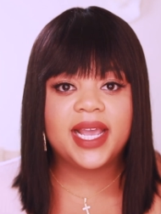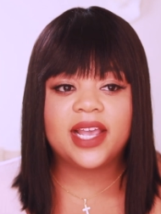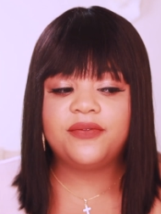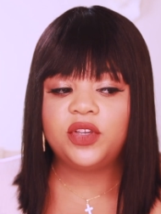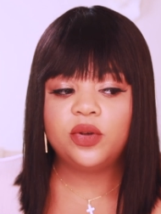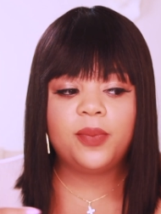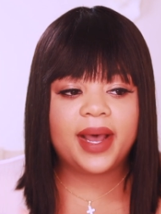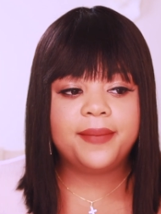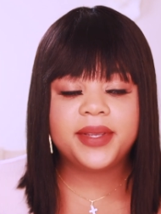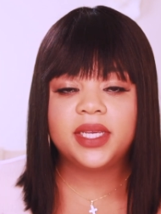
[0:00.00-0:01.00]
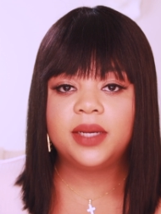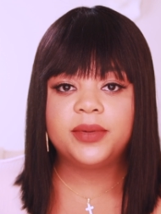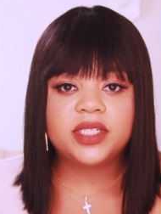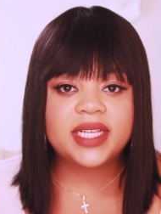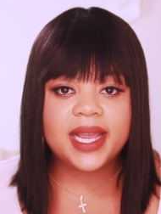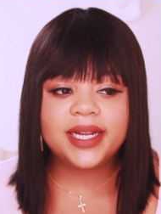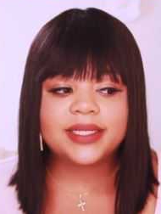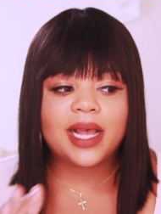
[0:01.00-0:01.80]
if you buy me a Mercedes,